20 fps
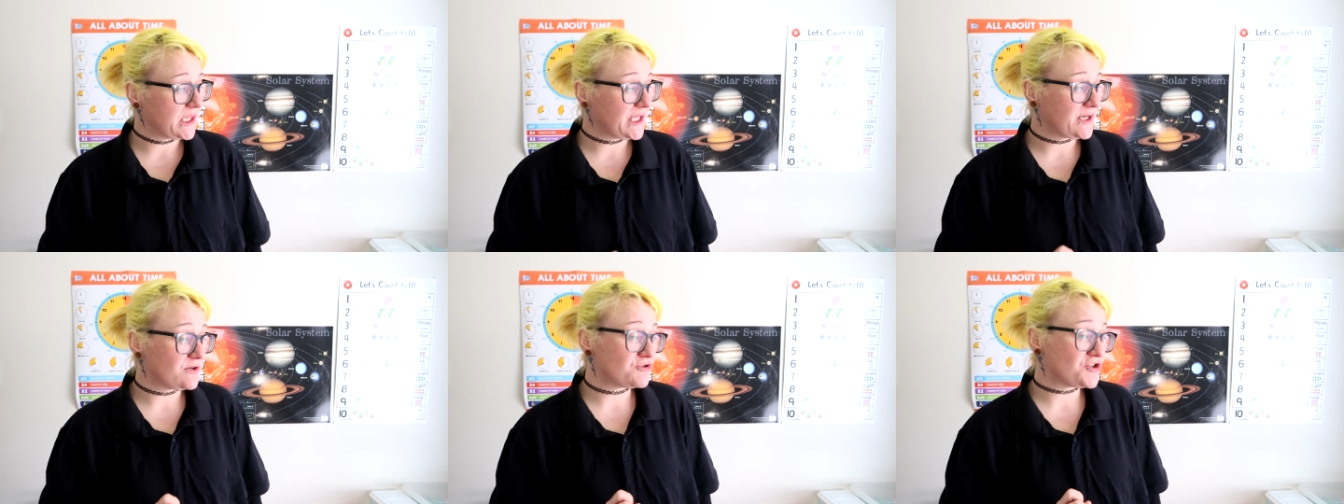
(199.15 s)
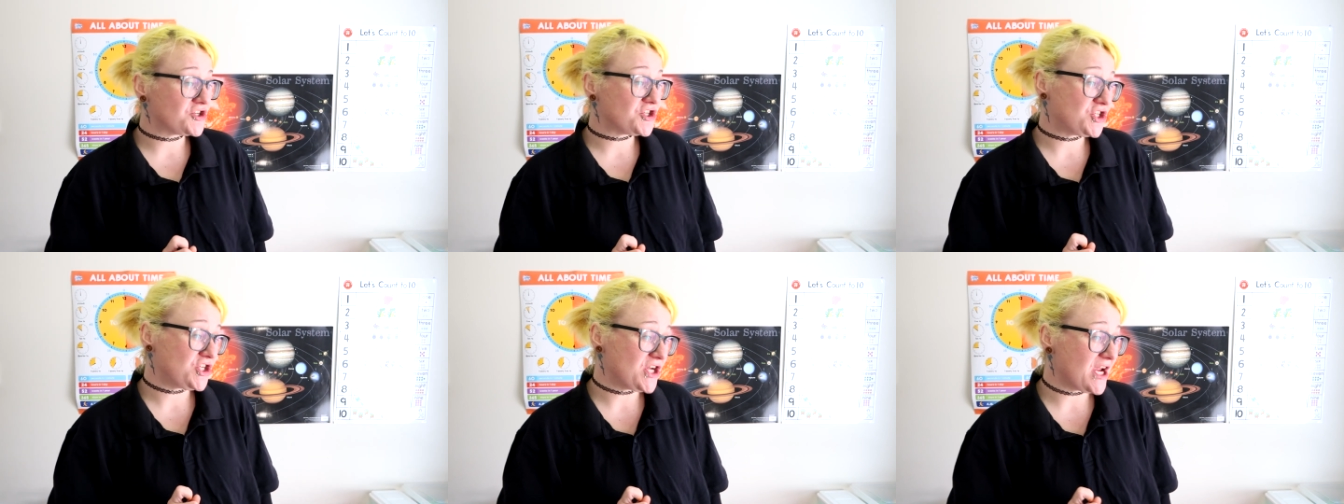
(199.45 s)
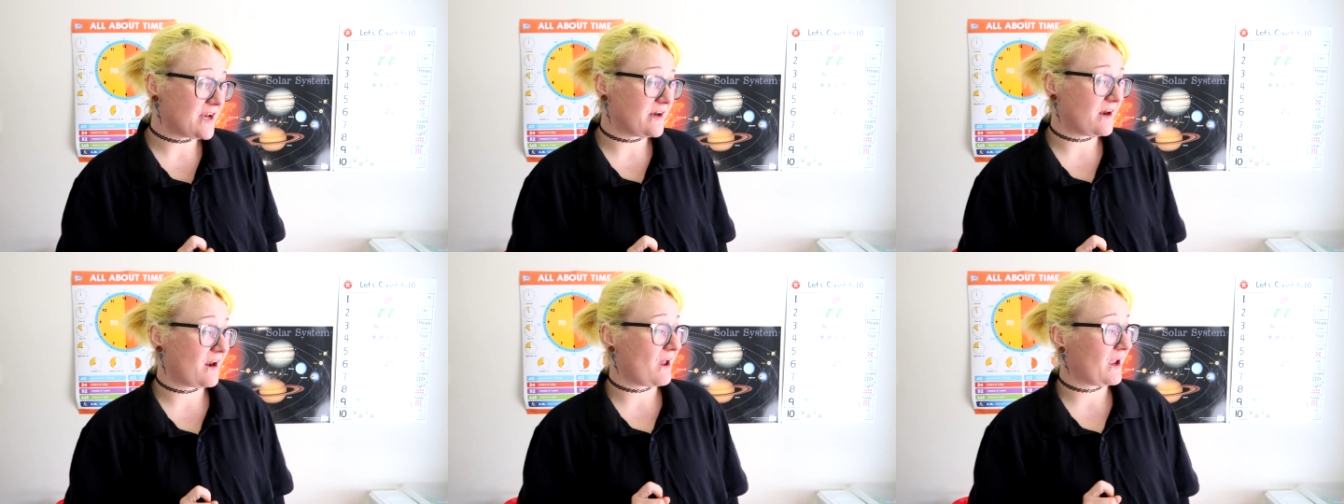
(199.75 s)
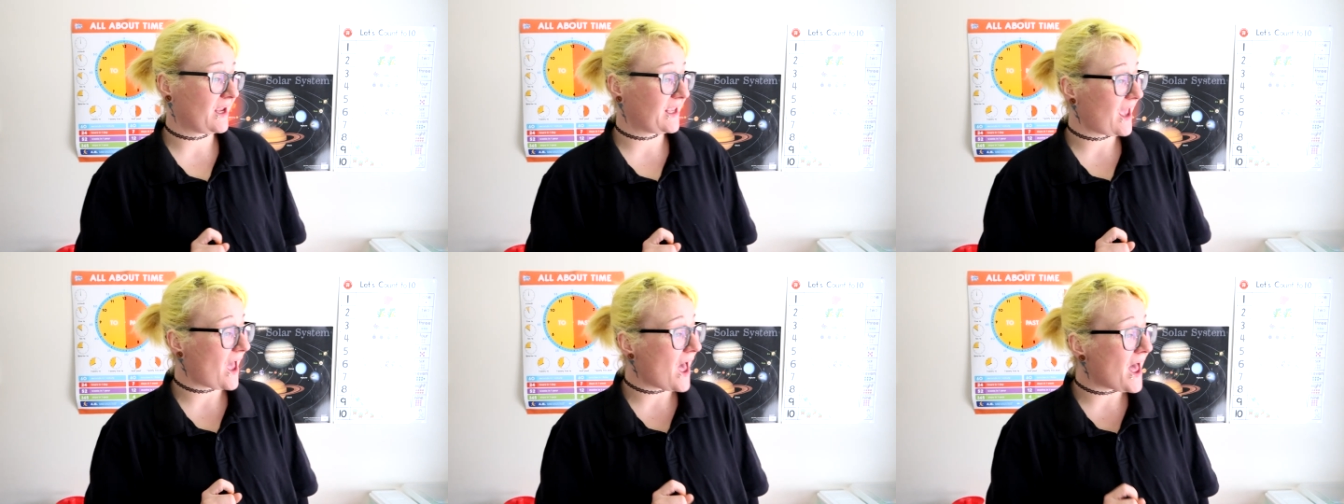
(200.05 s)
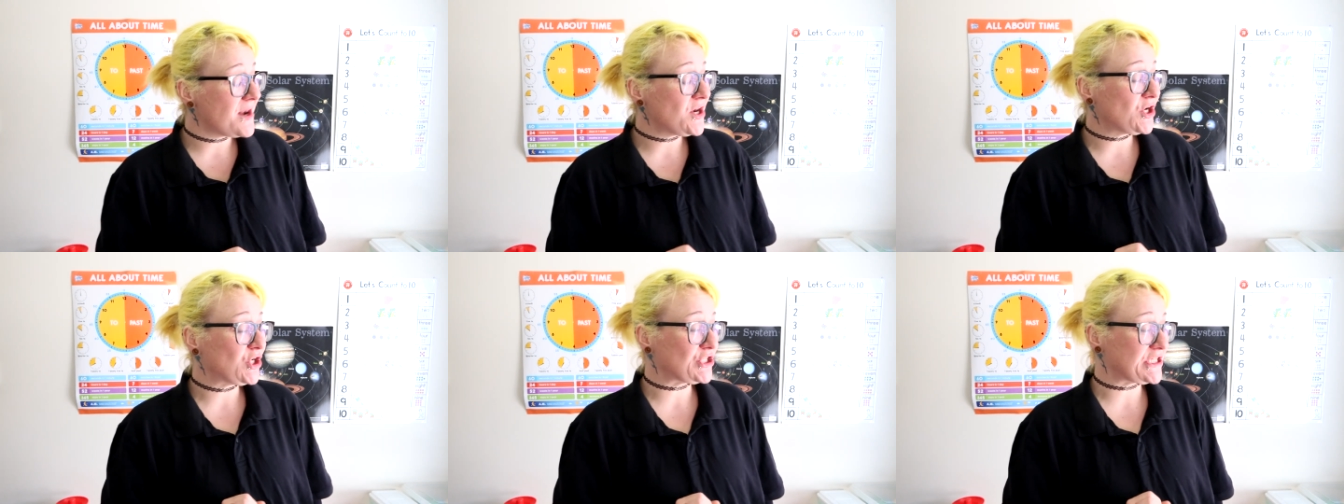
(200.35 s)
a little shit and I
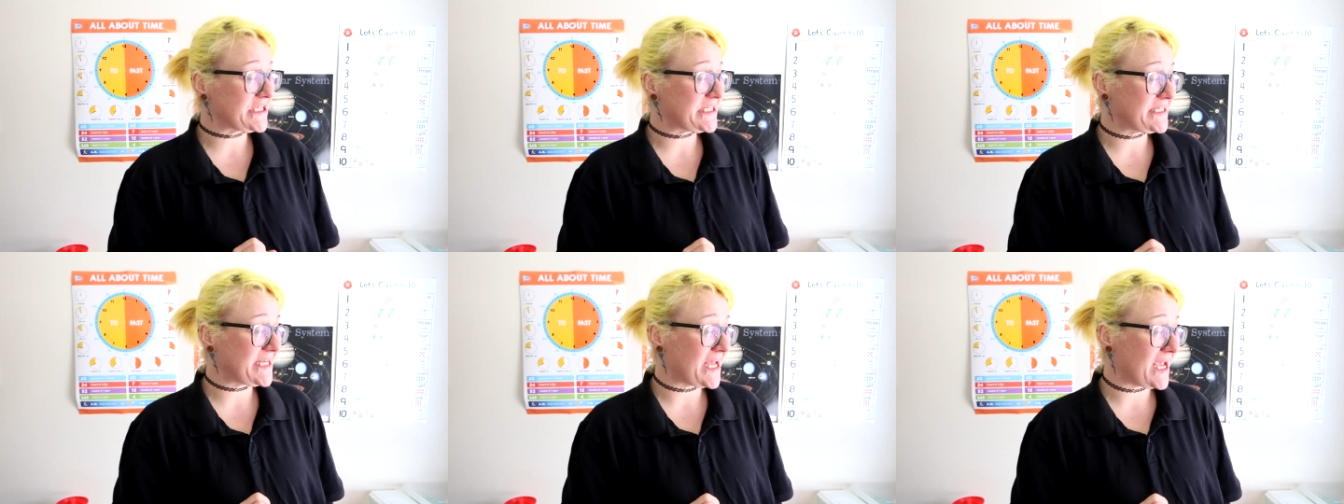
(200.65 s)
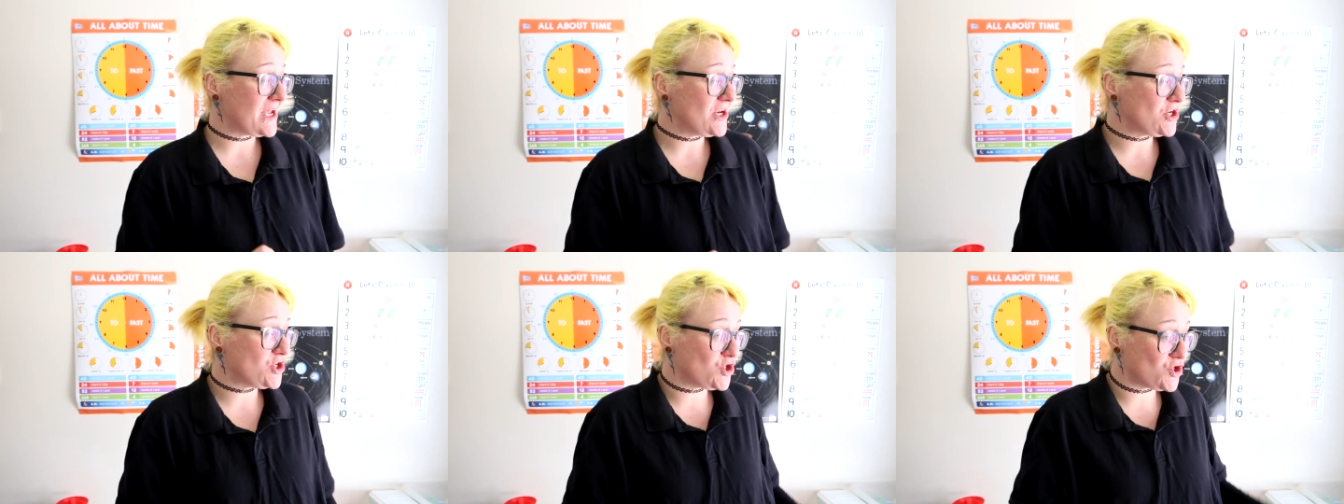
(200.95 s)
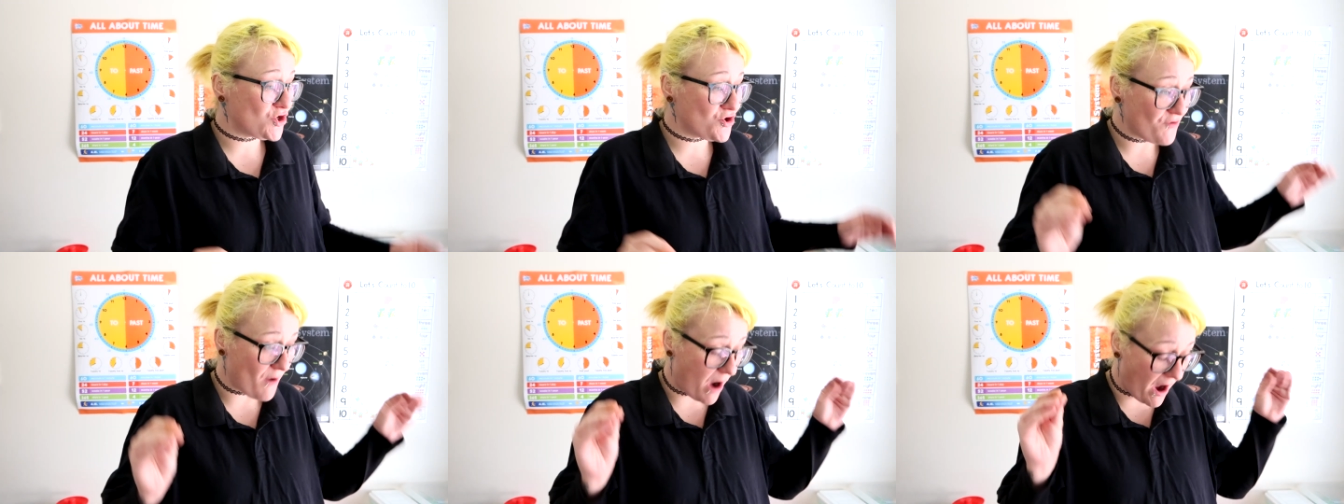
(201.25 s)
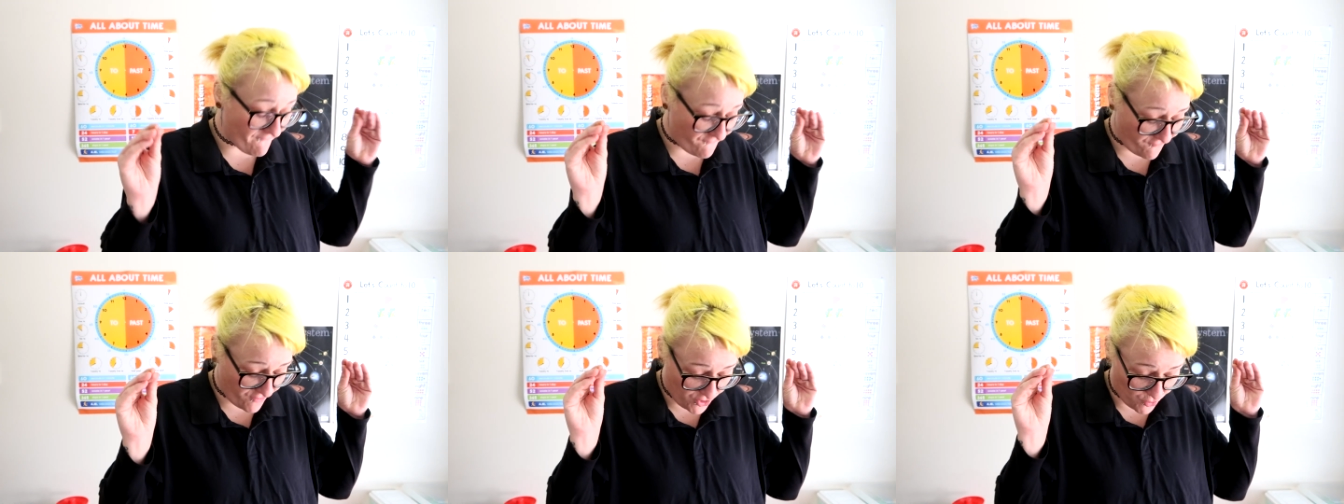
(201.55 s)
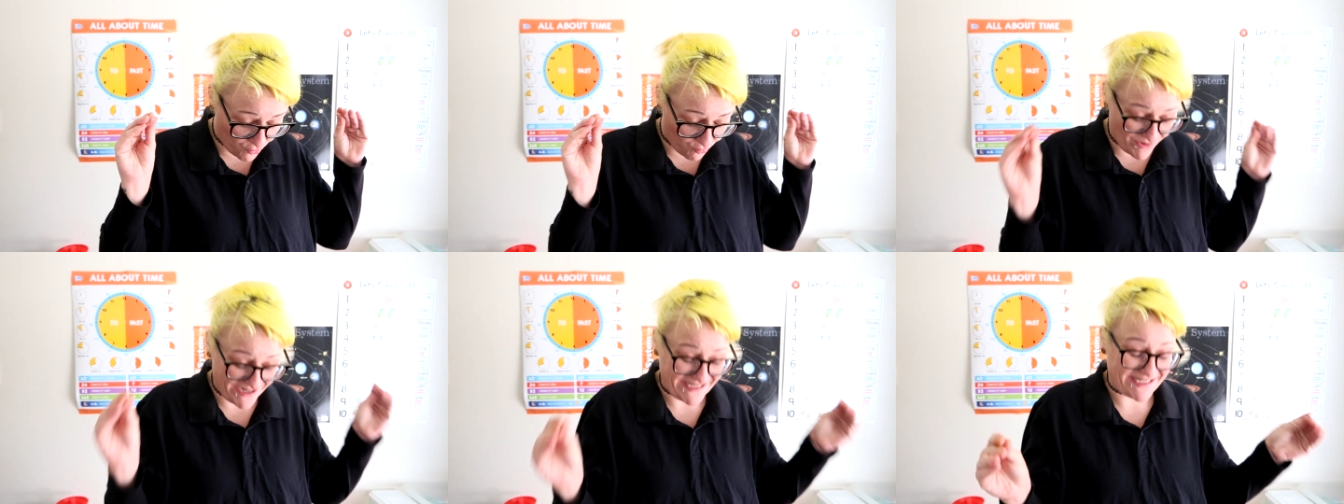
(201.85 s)
cannot stand you for
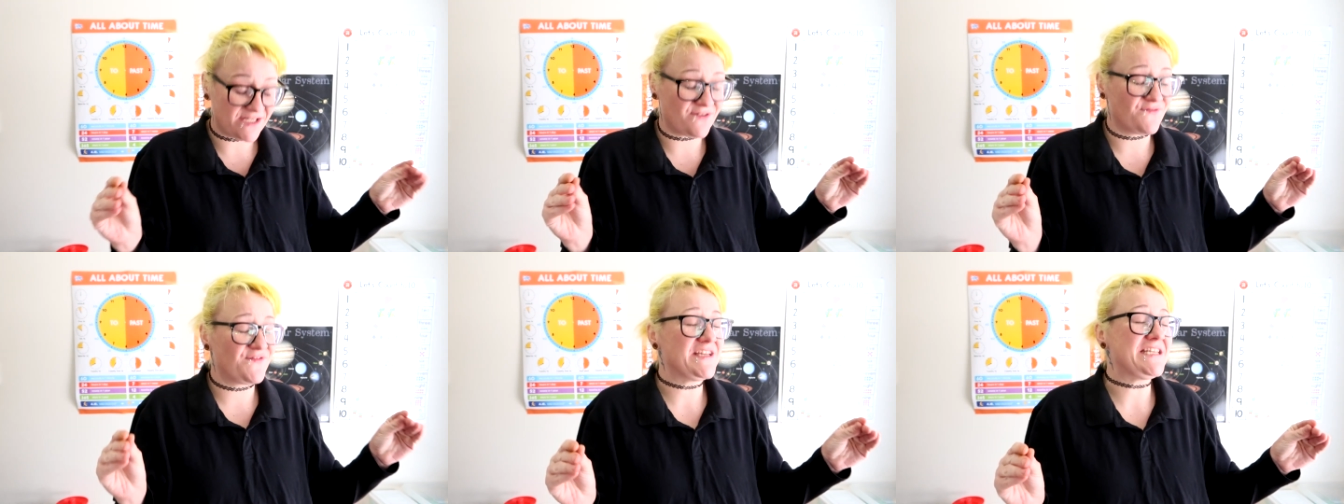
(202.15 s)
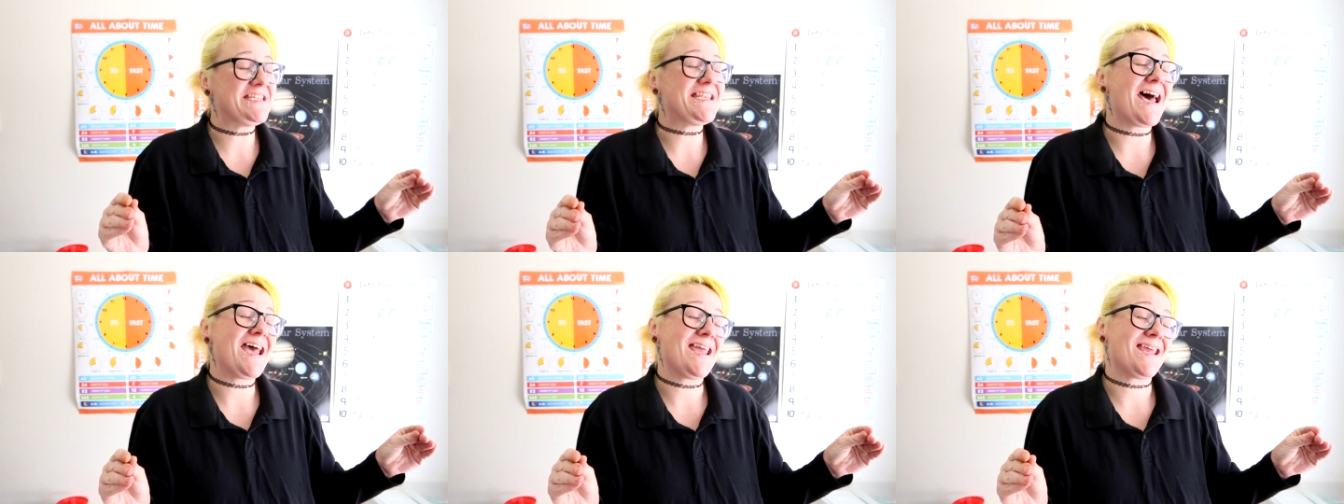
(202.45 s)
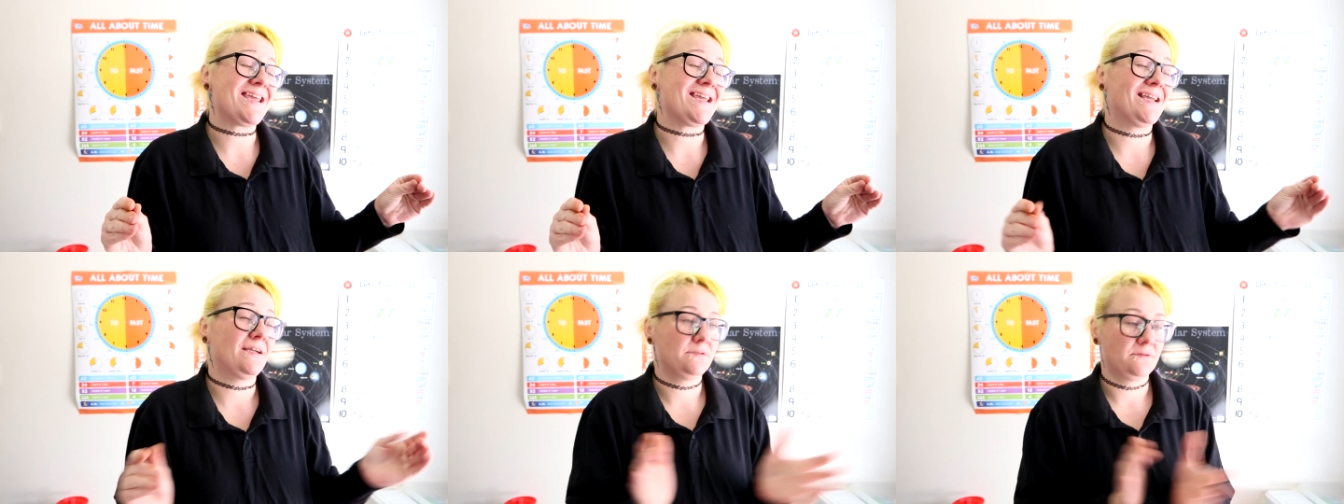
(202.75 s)
the rest of the day.